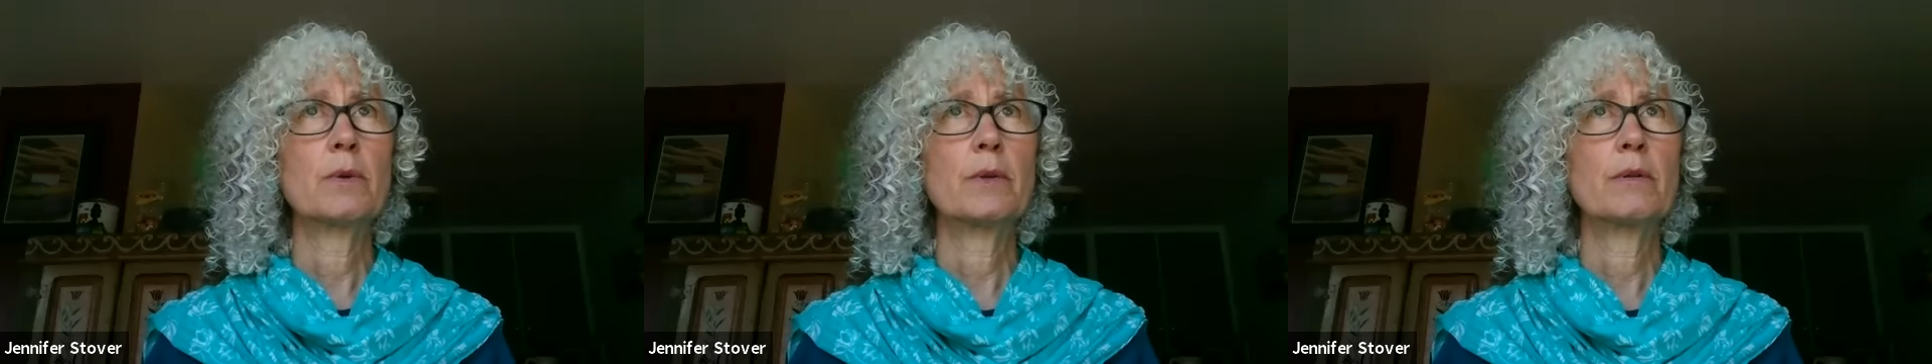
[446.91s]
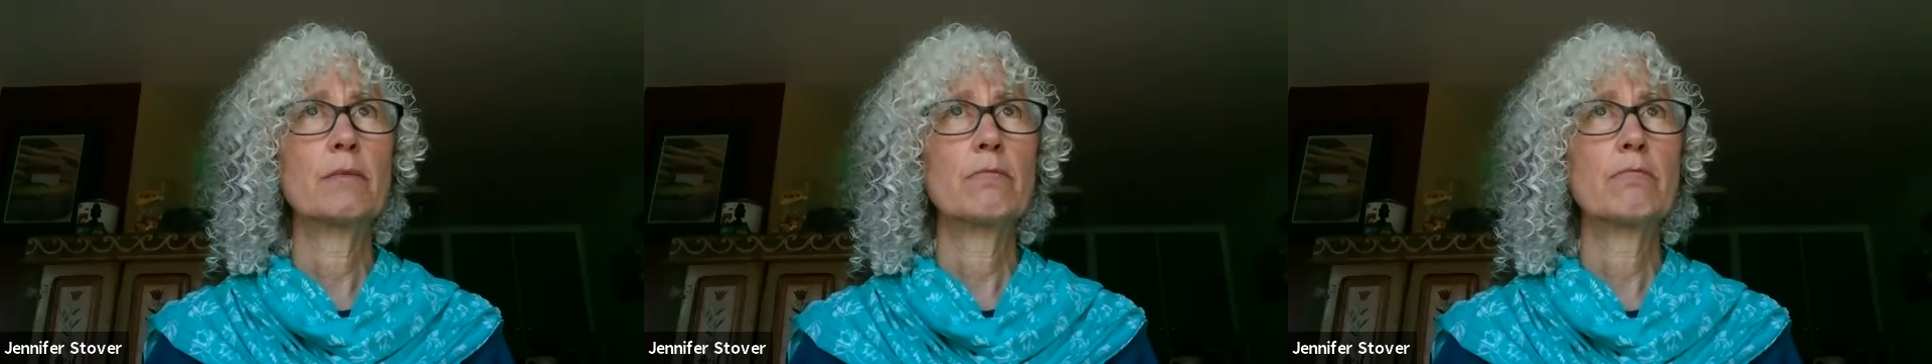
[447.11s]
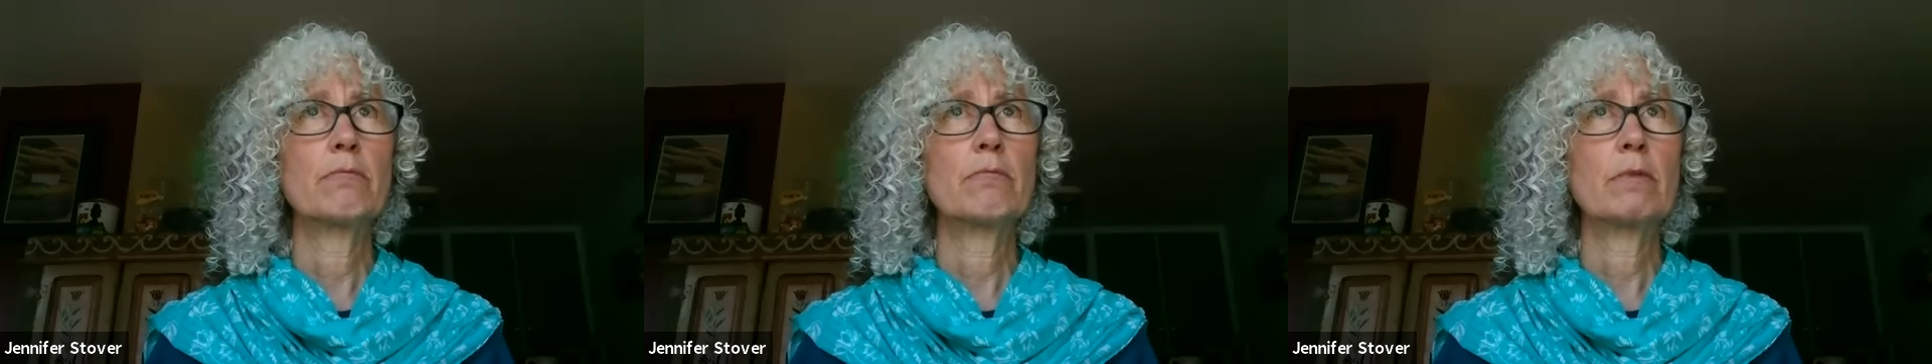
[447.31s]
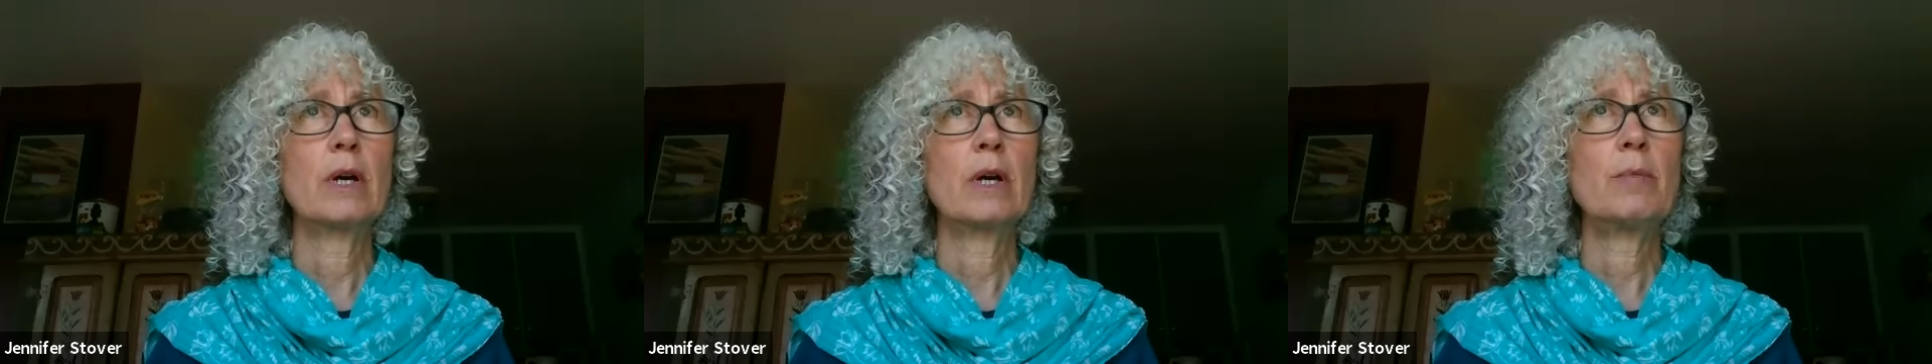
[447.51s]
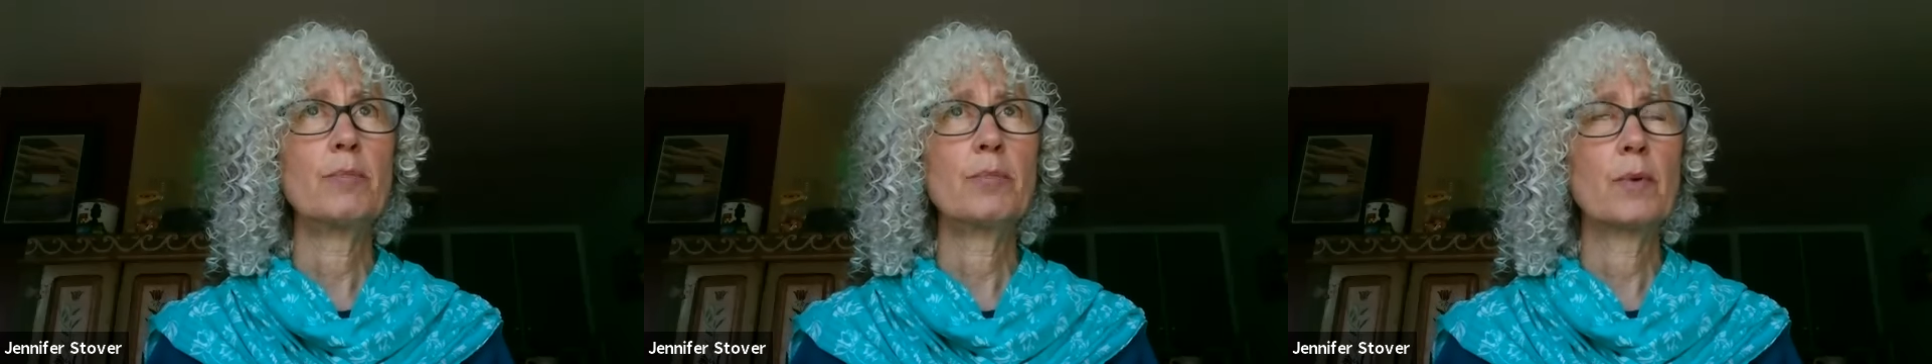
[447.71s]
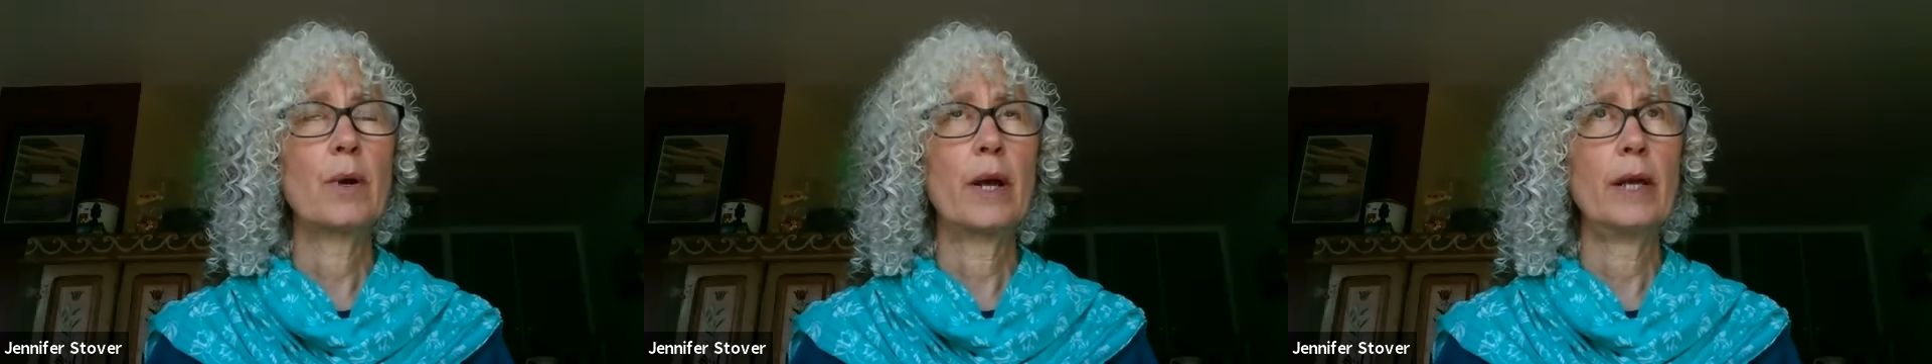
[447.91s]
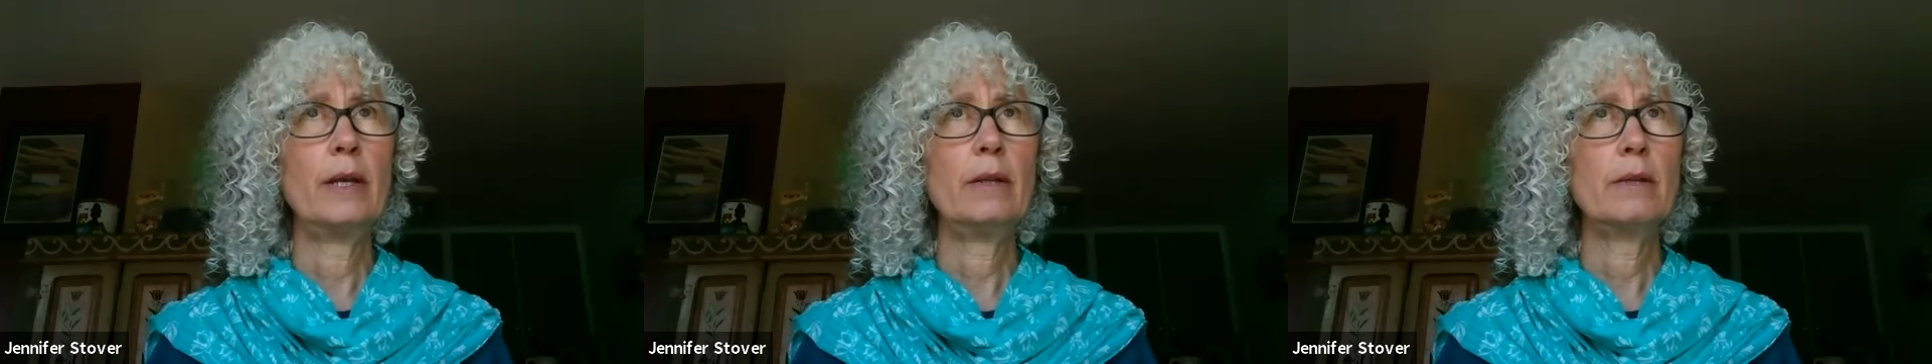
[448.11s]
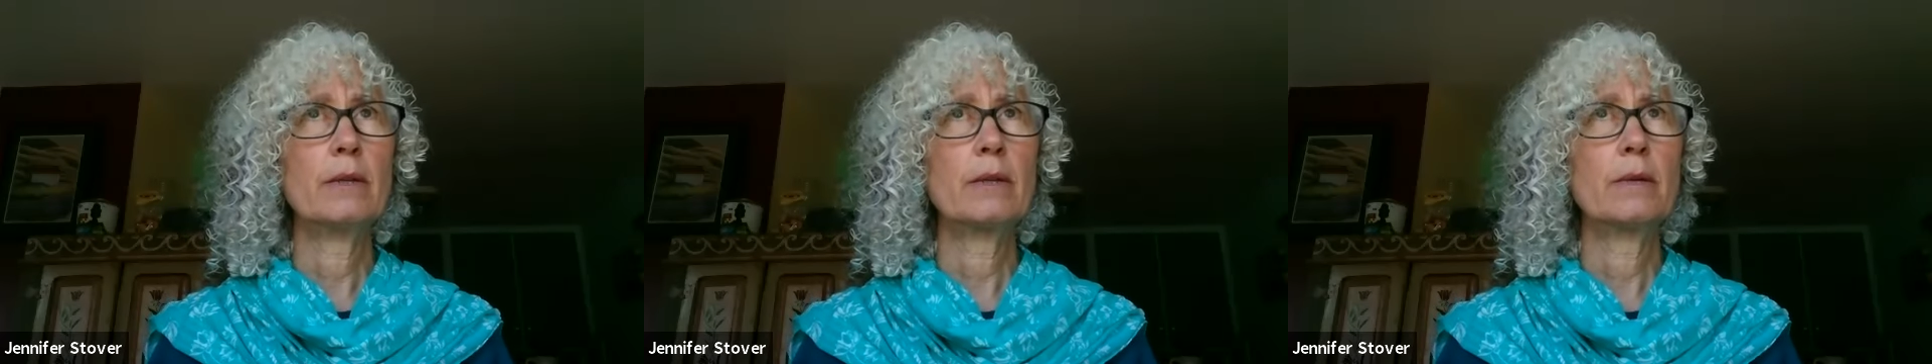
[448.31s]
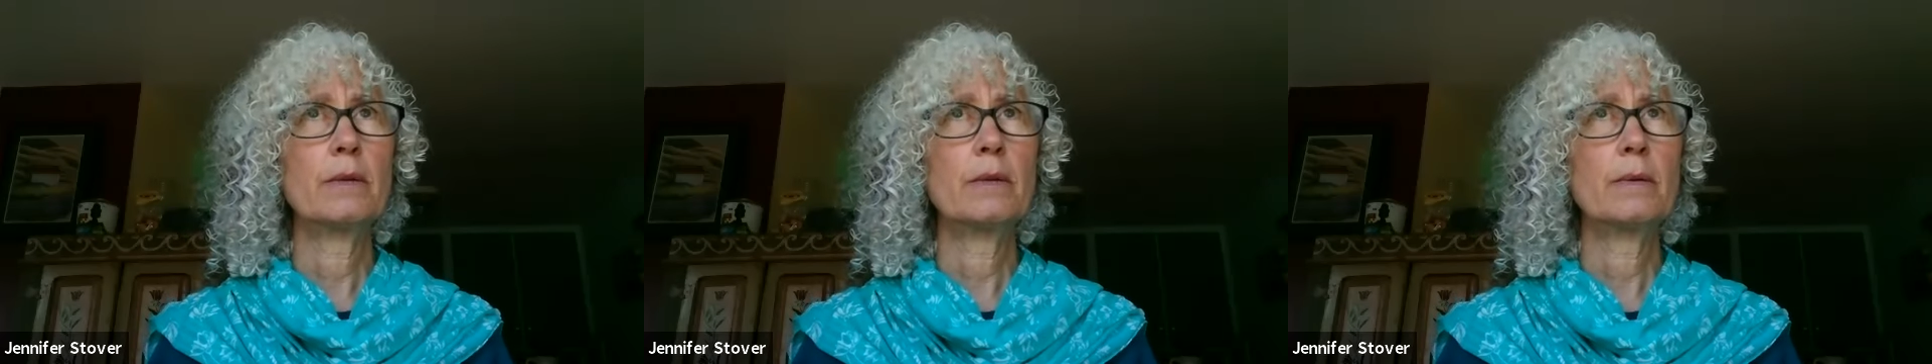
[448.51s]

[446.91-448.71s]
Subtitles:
in upright,